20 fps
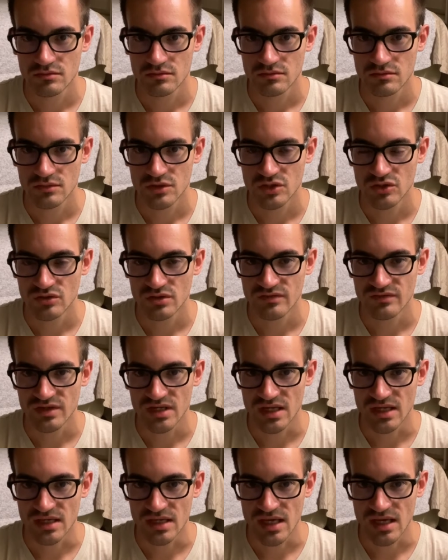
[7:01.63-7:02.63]
you don't even
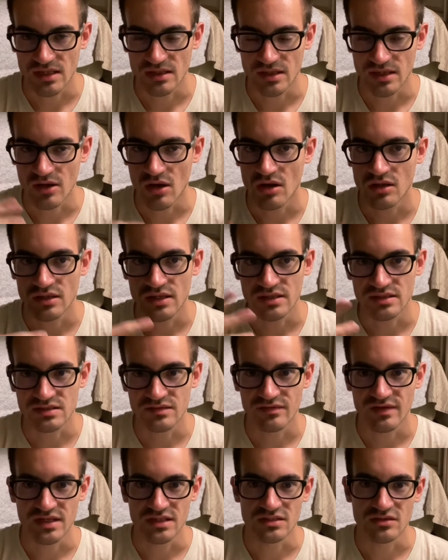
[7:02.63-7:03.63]
get hate. Like, all else
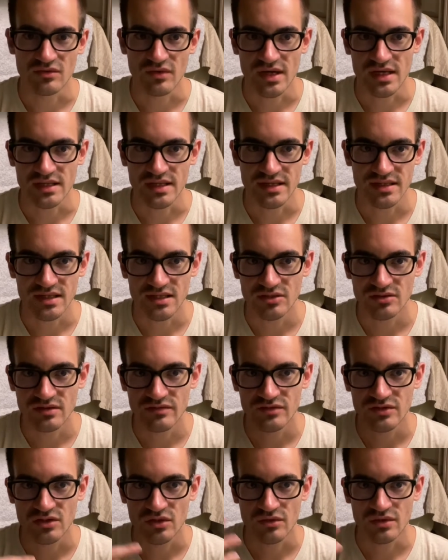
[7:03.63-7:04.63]
fades away. Like, they don't
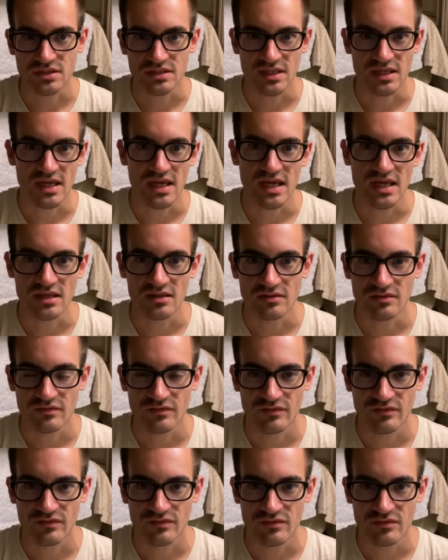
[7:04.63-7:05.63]
even know what to hate
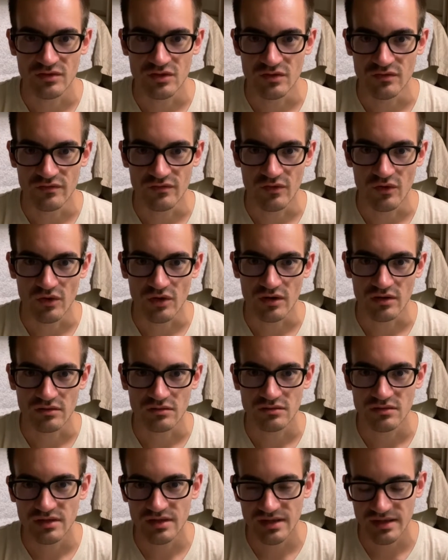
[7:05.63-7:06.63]
you for.
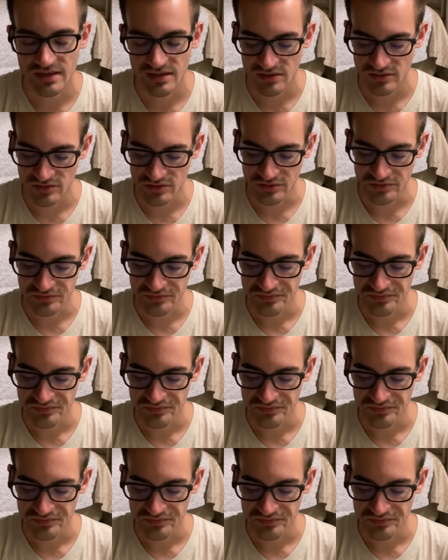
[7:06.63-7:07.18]
Like, you know.